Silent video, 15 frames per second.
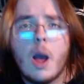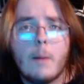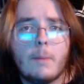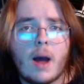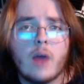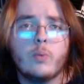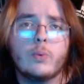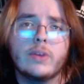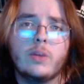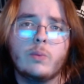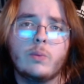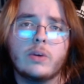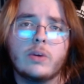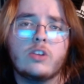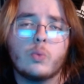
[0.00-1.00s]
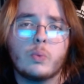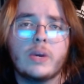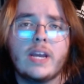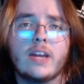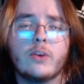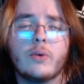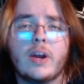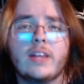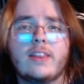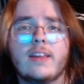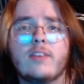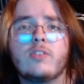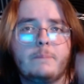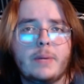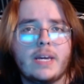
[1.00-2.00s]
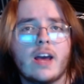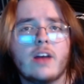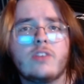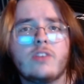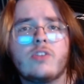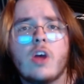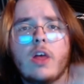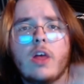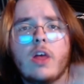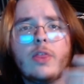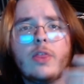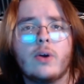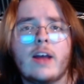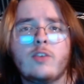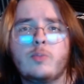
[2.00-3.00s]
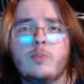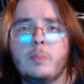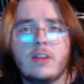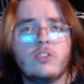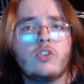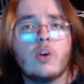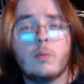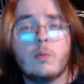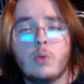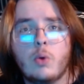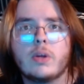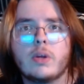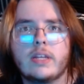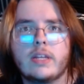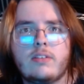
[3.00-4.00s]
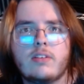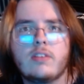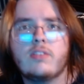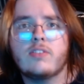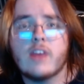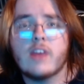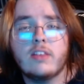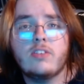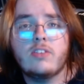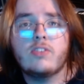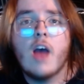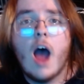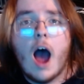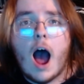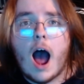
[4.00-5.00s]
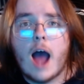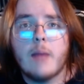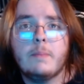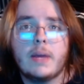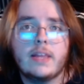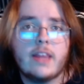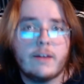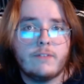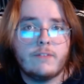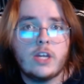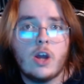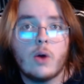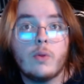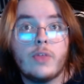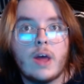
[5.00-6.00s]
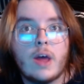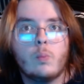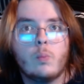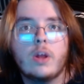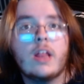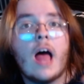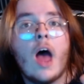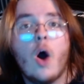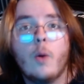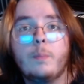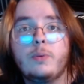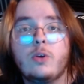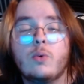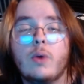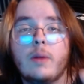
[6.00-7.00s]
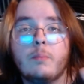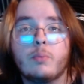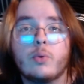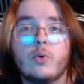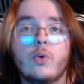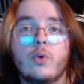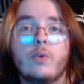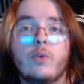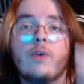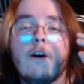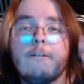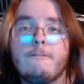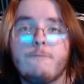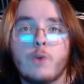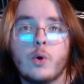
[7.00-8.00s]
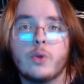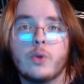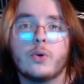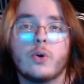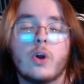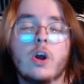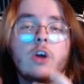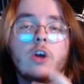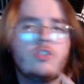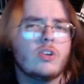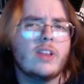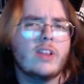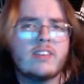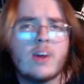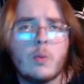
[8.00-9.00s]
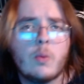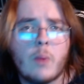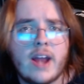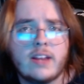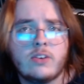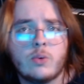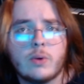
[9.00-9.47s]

but I really wanted to reiterate this because there has been some new releases since I made that video that will help you improve further. So let's get right into